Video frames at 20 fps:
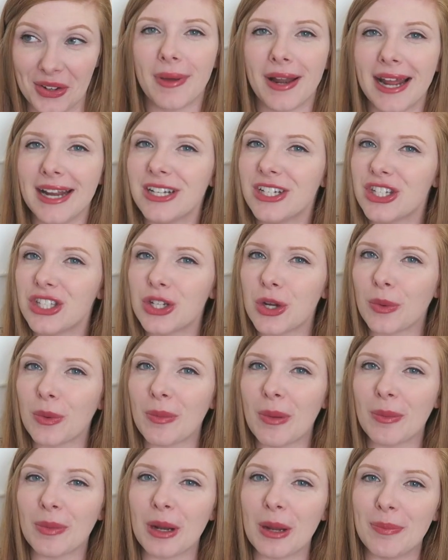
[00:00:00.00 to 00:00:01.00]
But I just don't
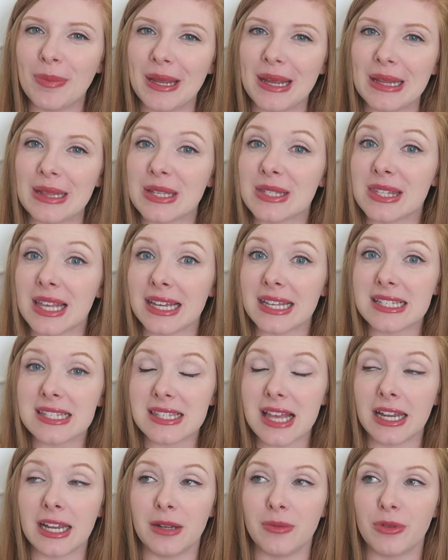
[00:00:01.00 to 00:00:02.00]
remember it being this like
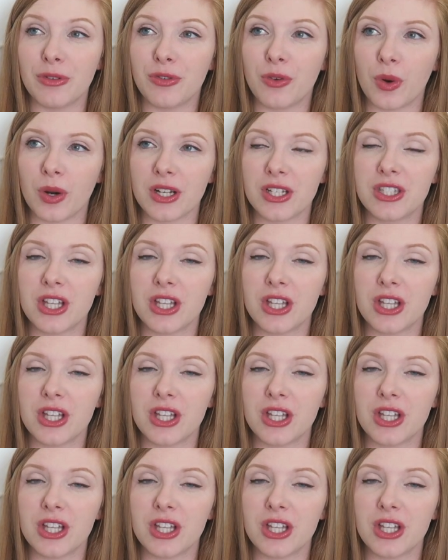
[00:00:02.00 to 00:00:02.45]
sudden before.